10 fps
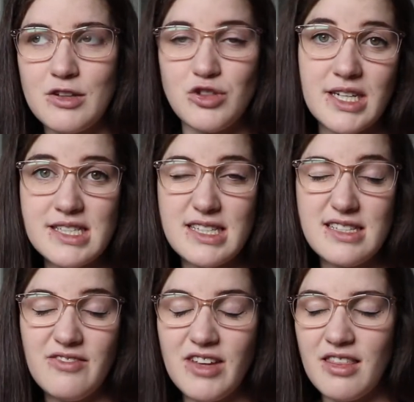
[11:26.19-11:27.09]
drinks and
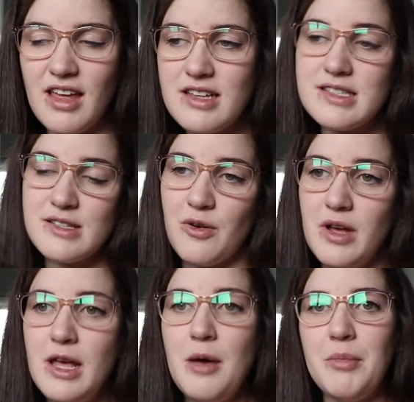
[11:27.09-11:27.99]
stuff like that. So,
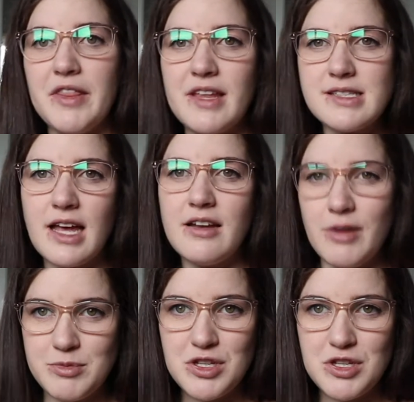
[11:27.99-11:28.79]
but that's kind of up